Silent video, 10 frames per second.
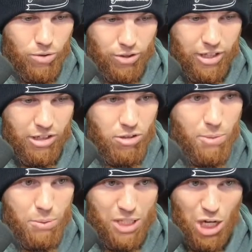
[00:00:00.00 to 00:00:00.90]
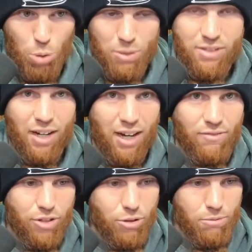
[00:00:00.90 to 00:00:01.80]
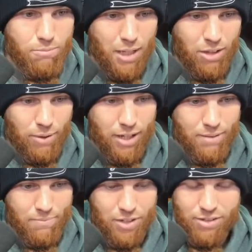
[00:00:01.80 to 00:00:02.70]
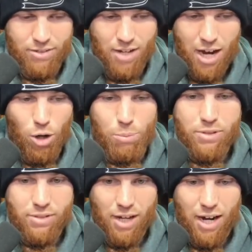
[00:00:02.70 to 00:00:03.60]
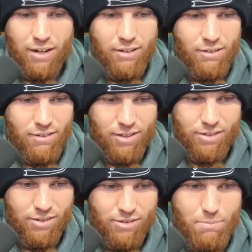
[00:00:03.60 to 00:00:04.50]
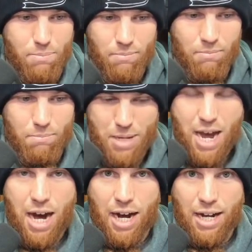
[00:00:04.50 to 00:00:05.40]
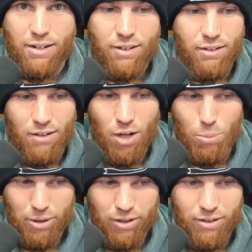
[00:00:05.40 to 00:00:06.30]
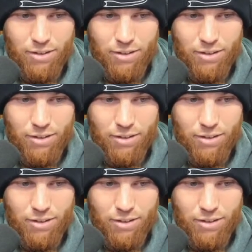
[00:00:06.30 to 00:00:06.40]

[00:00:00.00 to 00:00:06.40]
you're killing me with the open side view, by the way. This is not open side. This is behind open.